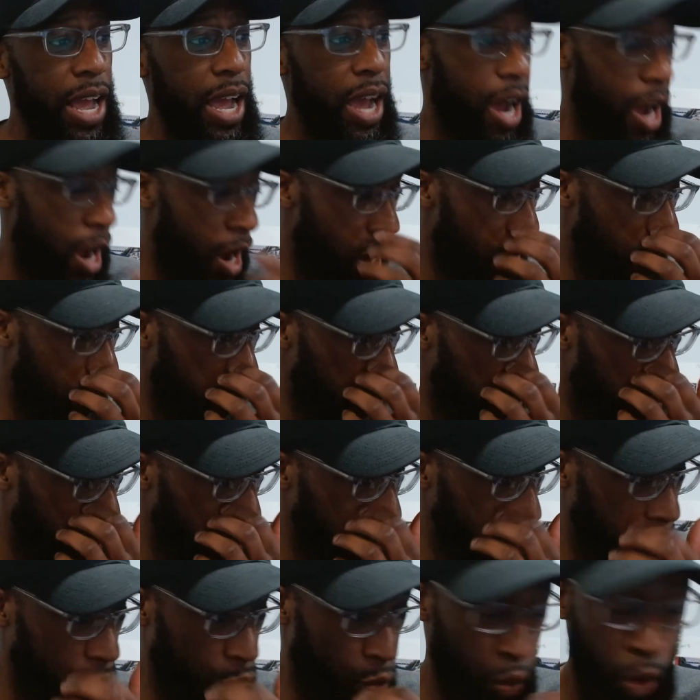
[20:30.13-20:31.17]

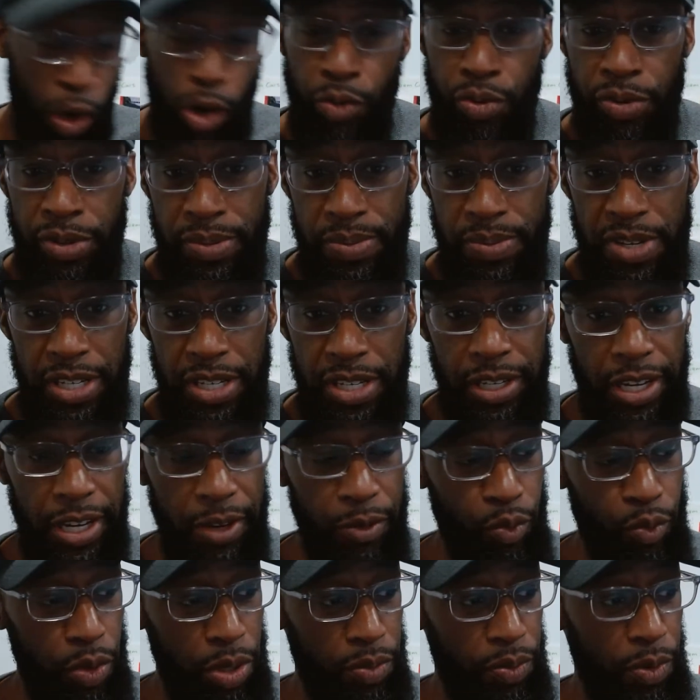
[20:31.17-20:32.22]
to work with me
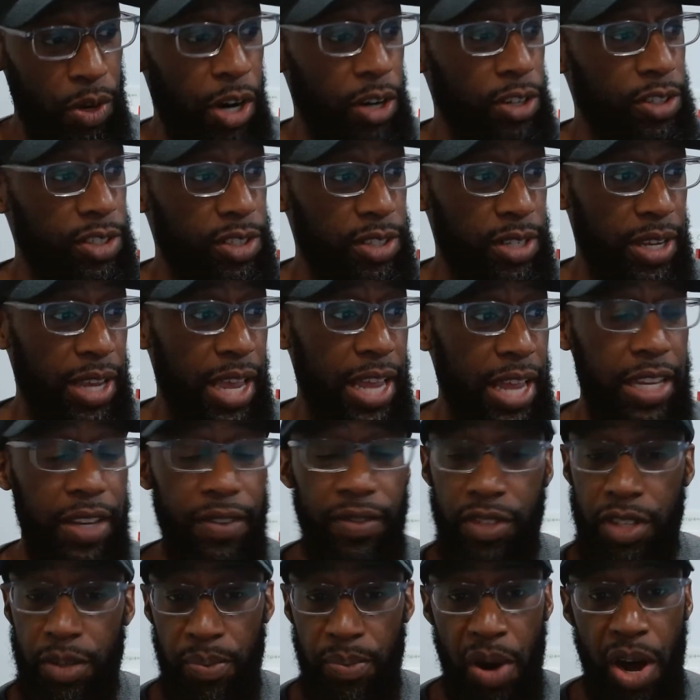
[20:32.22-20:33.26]
with regards to any
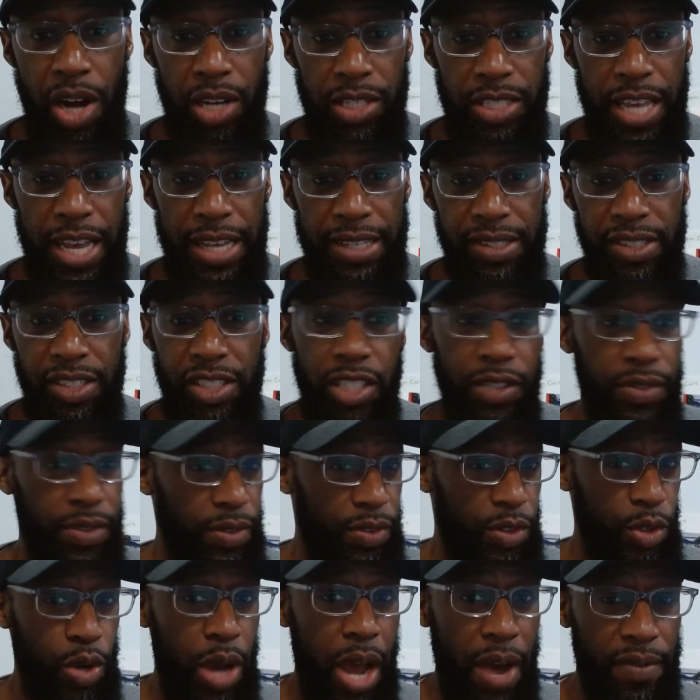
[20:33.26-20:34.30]
of the podcasts and stuff,
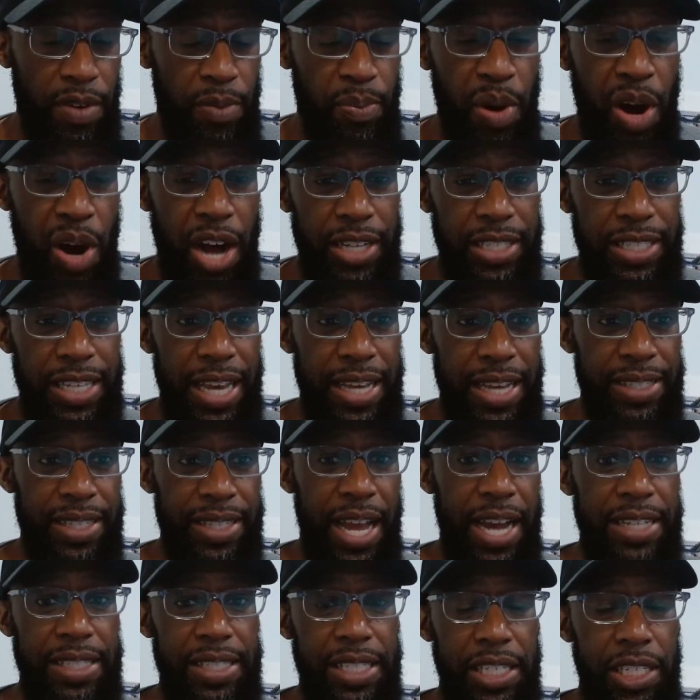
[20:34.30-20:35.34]
if you have a podcast
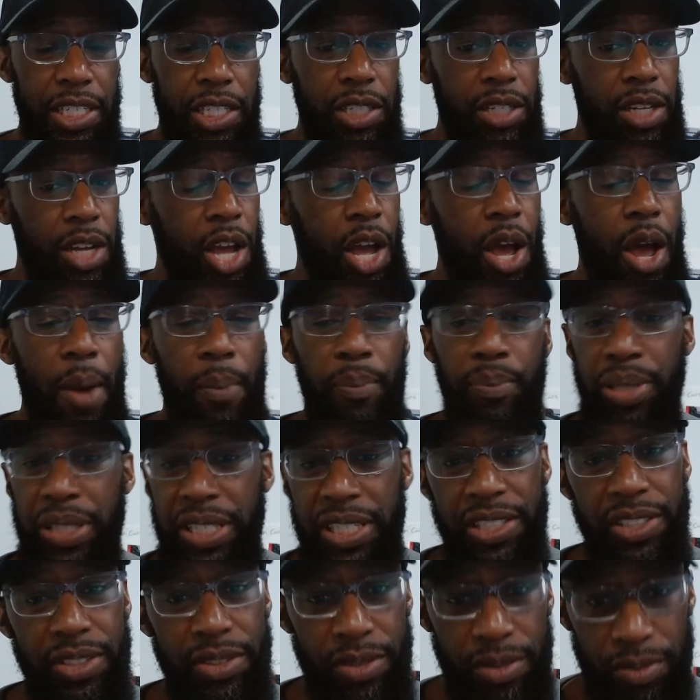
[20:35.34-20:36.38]
idea,
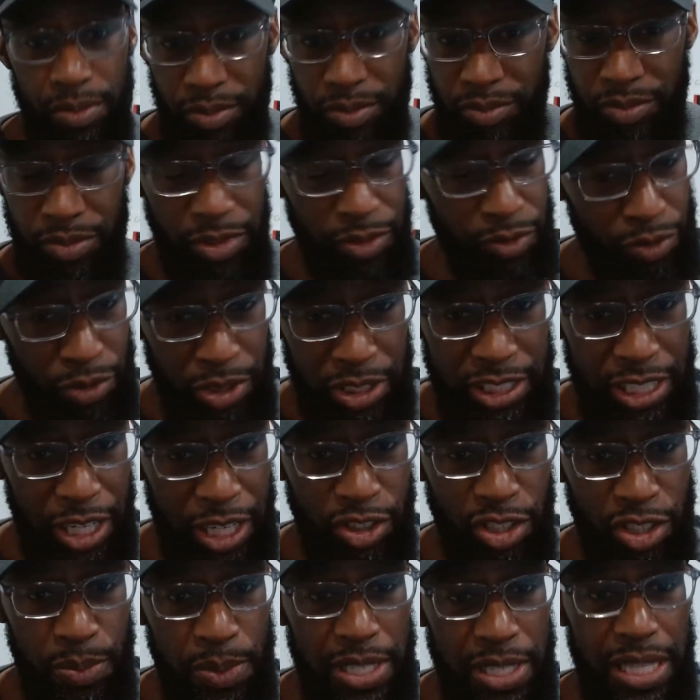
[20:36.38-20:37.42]
please reach
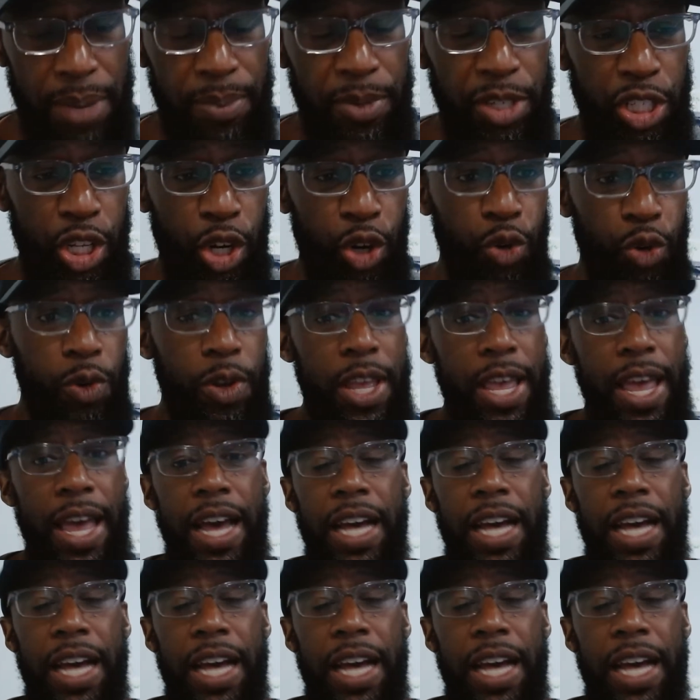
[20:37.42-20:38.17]
out to me. Let me know.